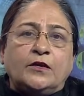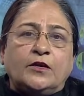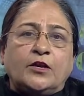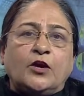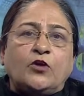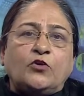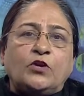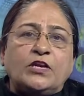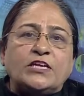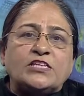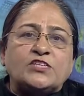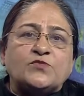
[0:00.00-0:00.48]

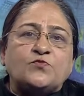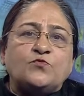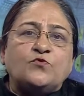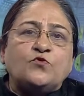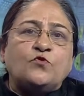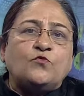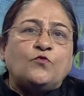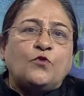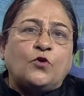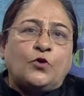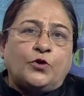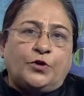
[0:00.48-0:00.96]
Now, let us
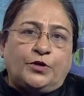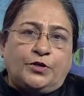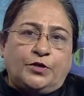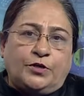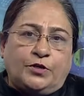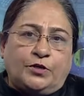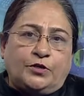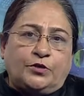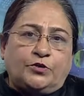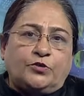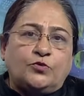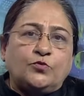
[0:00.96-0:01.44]
move on
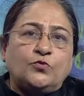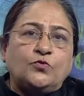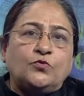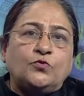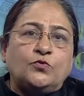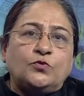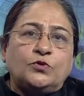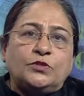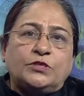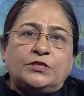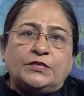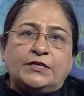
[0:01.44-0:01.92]

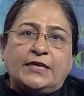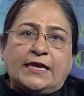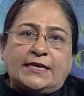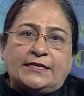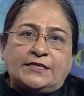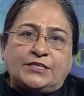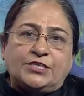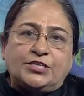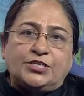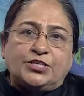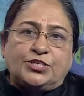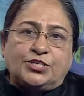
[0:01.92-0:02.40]
to the
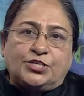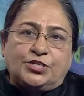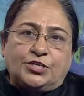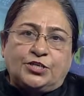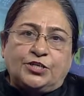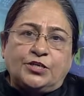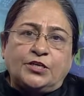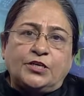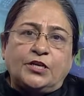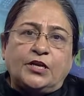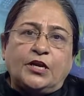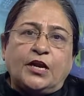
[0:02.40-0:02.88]

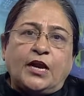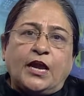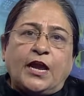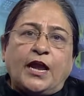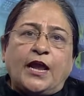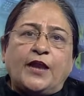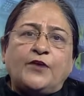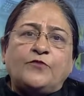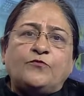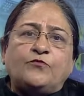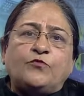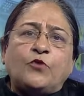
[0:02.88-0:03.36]
digestion
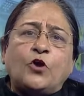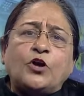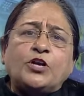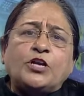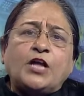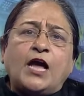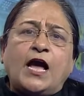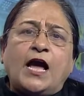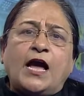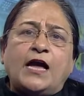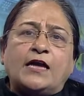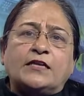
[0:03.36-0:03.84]
and
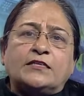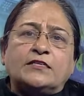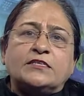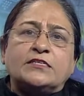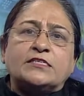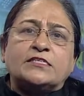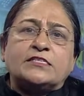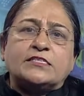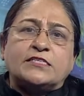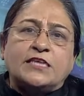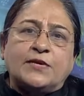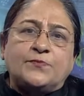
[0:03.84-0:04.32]
what are
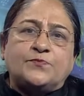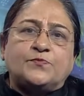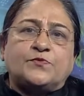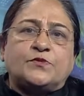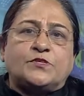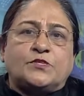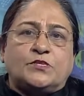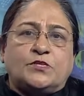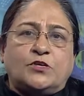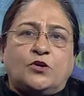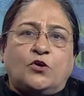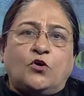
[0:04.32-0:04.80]
the
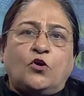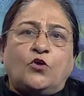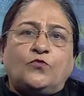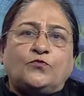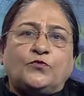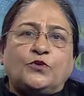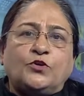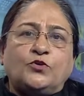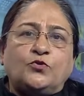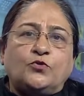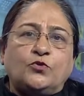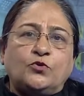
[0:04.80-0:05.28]
steps
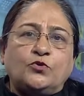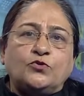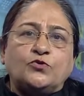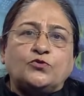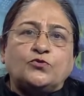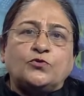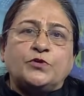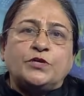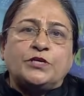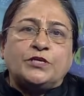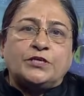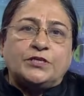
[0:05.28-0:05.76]
of the
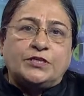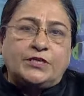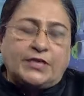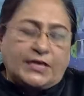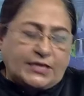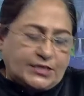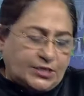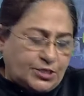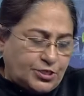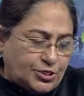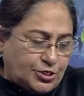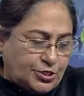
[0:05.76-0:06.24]
Holozoic
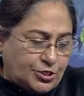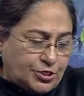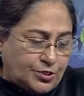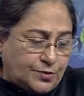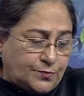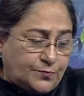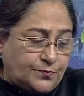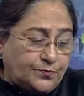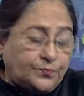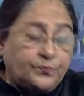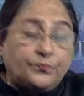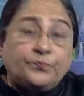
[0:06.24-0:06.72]
digestion